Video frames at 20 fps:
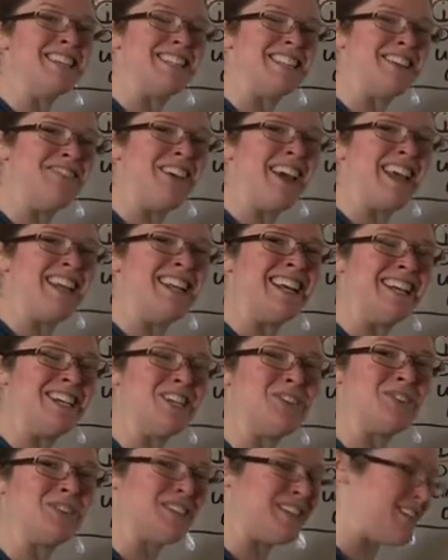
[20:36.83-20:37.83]
and
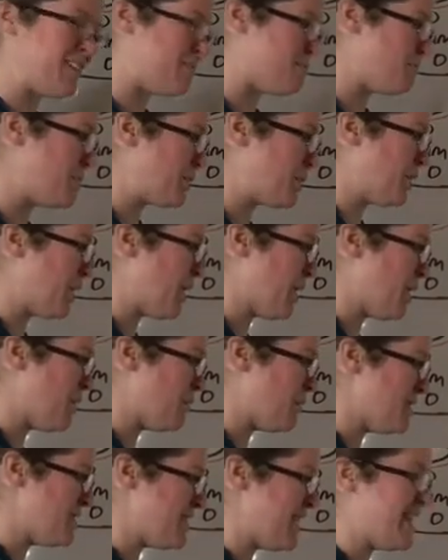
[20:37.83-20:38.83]
accusative plural
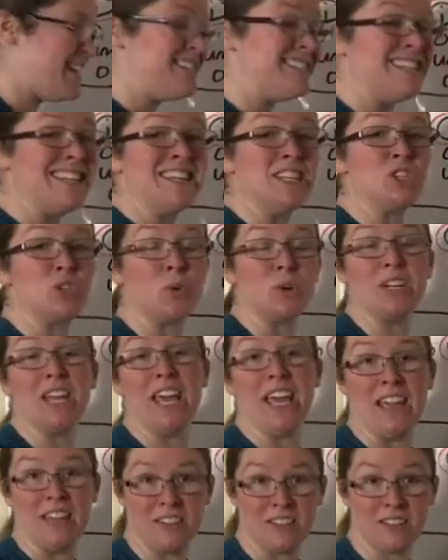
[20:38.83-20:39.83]
always end in a short
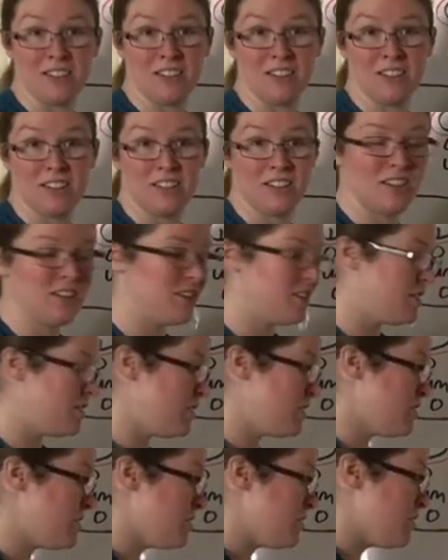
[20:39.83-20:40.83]
A.
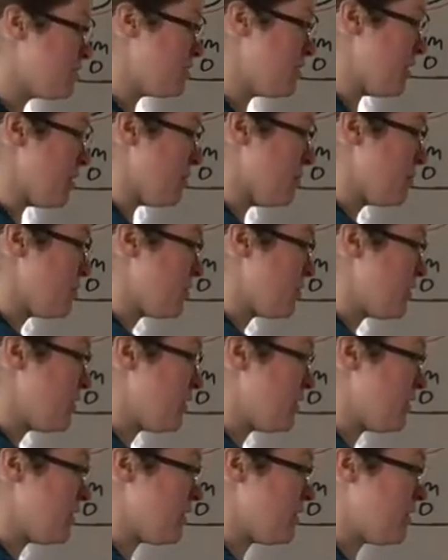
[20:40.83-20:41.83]
So,
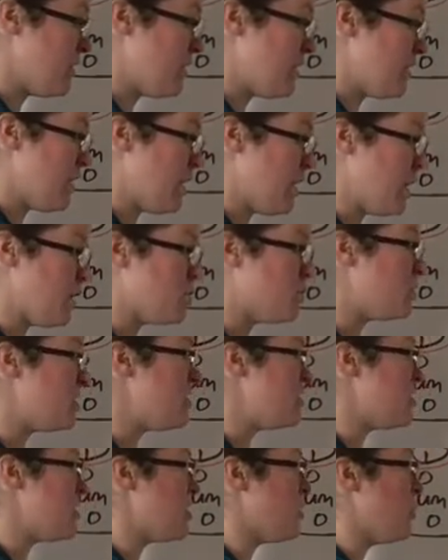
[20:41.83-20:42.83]
according
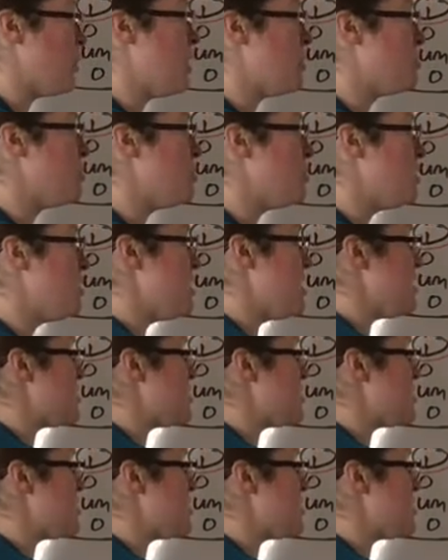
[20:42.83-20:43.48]
to the what rule? It's